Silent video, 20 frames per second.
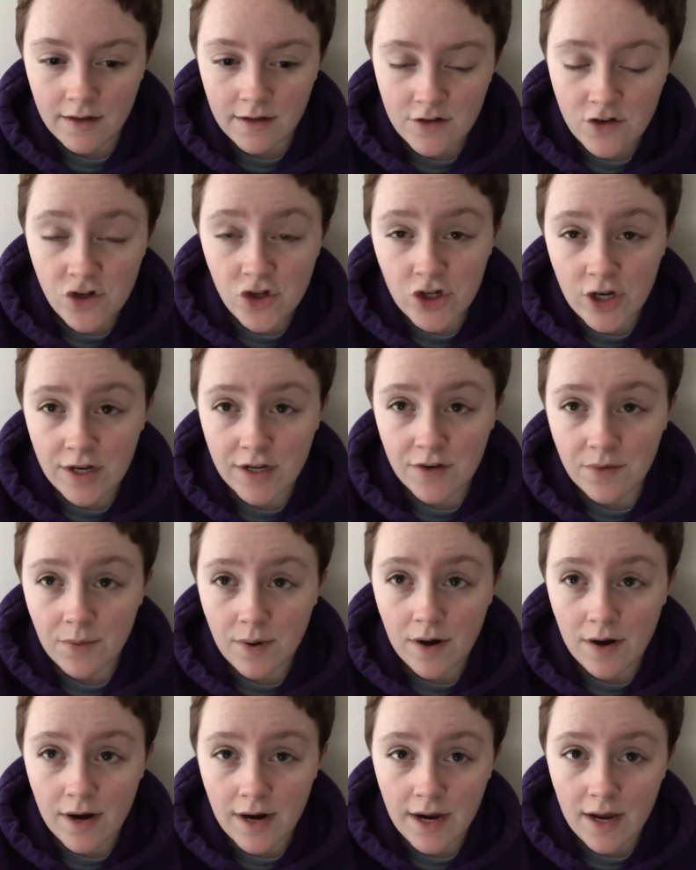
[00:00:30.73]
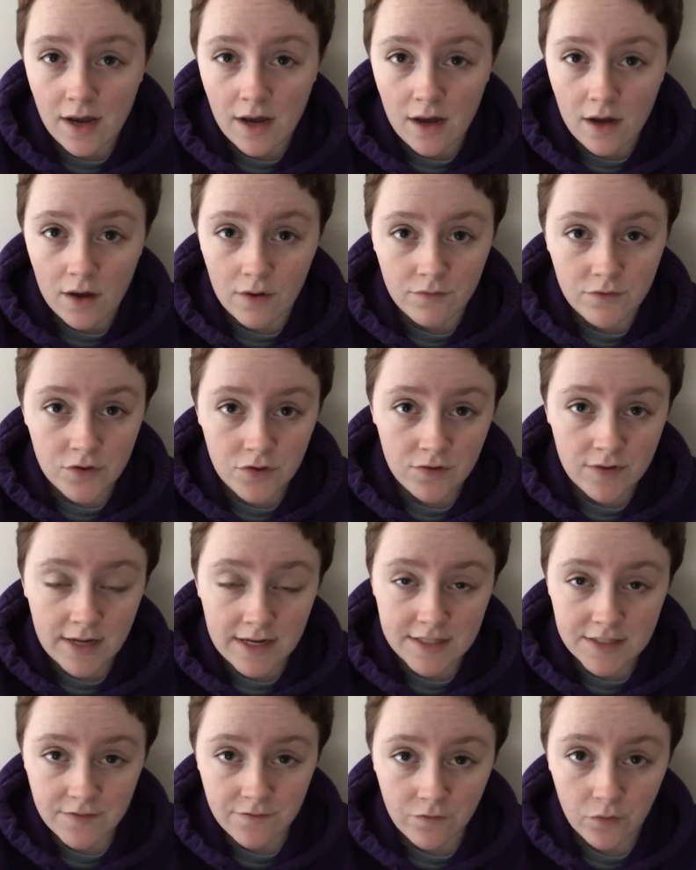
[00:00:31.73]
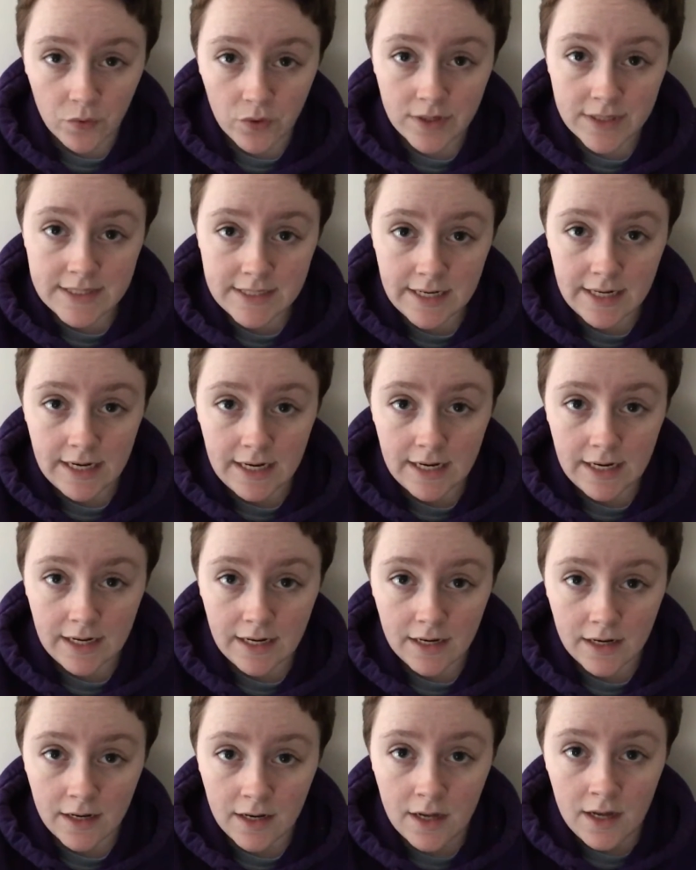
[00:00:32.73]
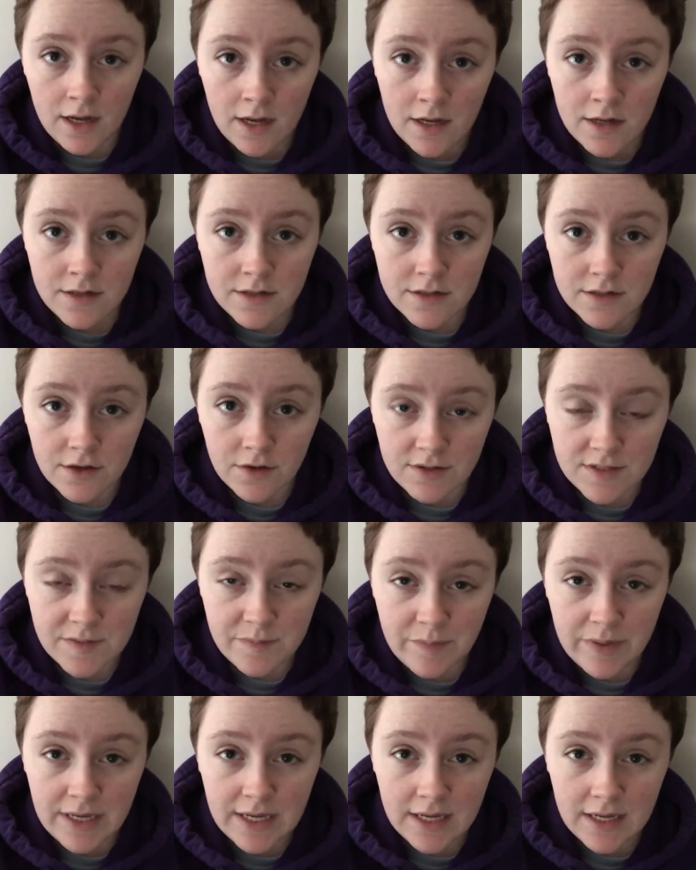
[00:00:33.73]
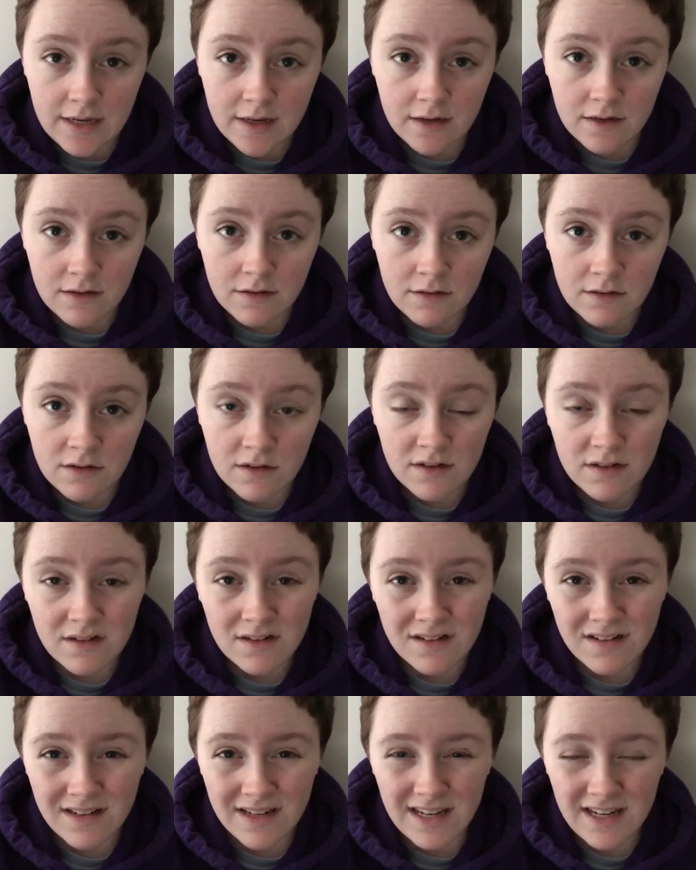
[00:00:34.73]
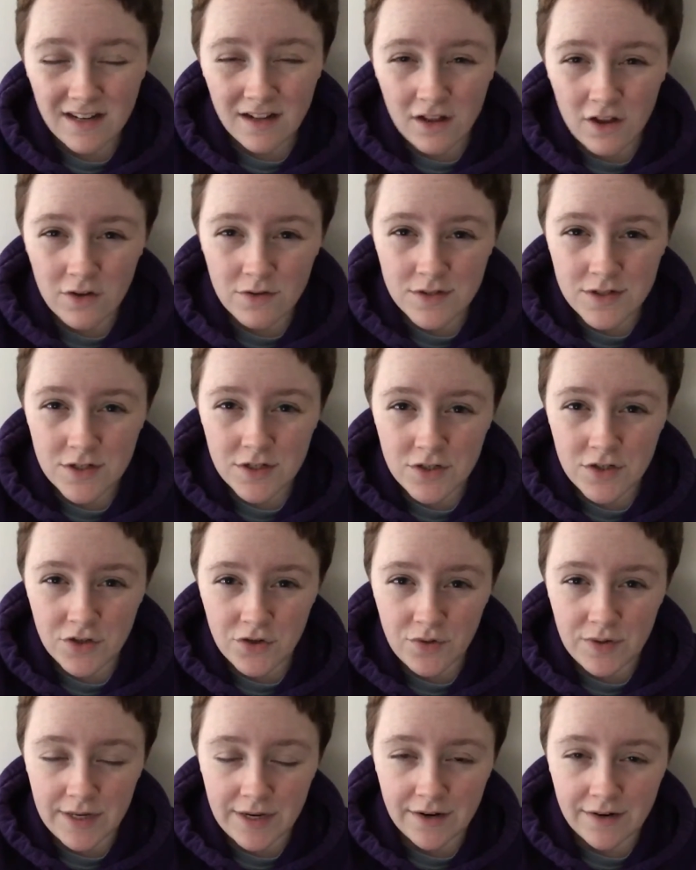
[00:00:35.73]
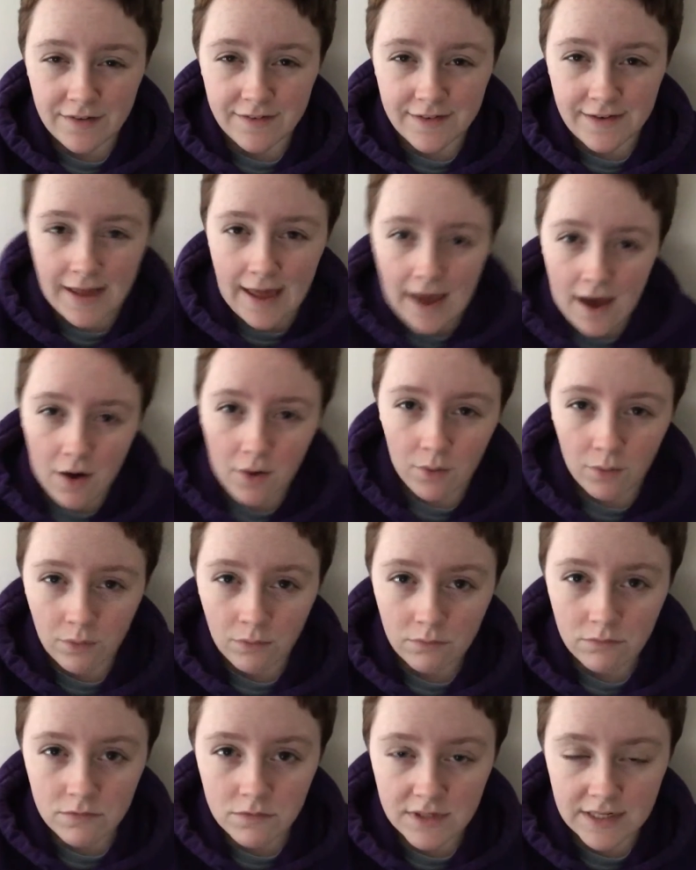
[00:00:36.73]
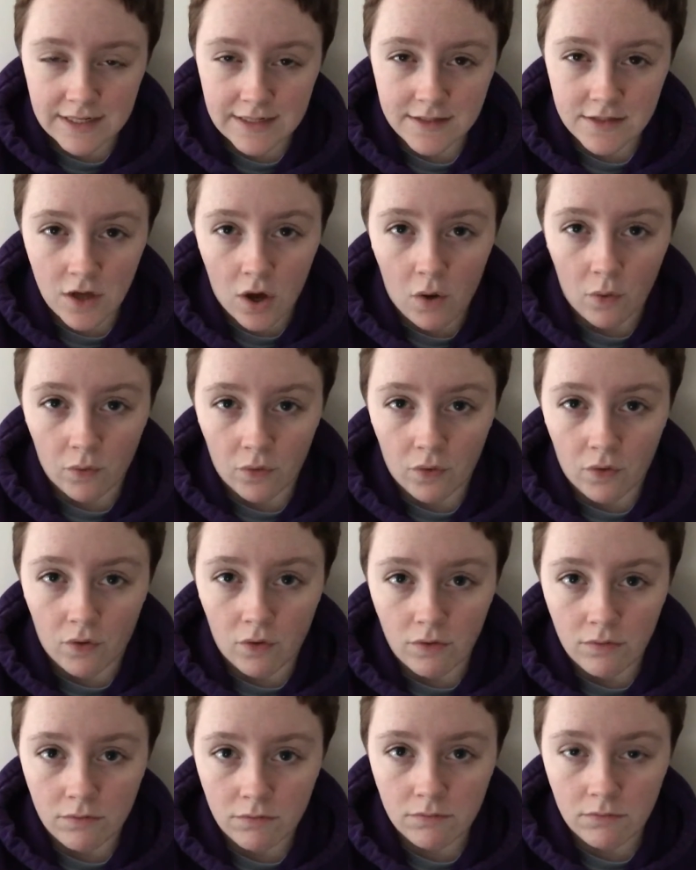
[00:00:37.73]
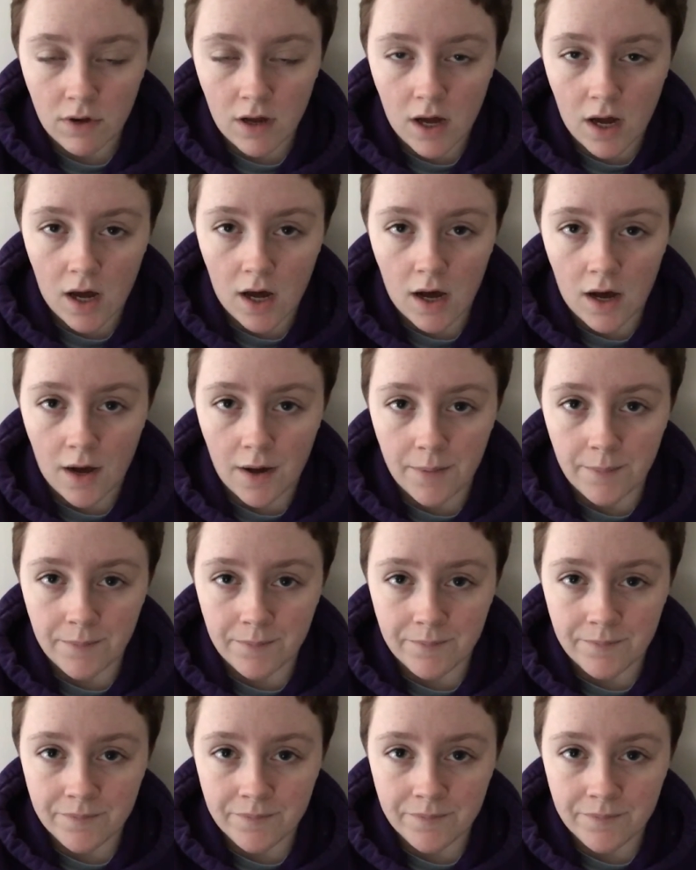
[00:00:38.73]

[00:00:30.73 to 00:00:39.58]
January of 2014. So it's been getting close to 2 years now in total. I